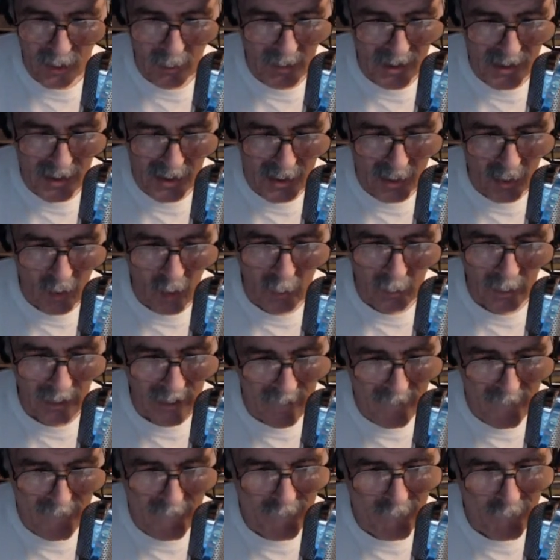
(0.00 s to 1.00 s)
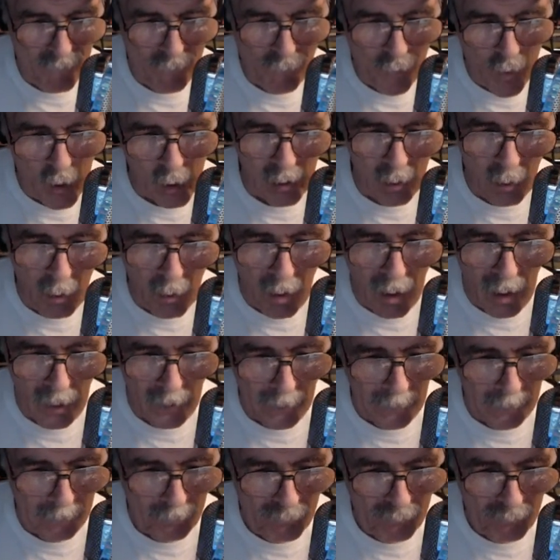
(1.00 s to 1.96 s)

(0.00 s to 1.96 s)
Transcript: which is normally full of water,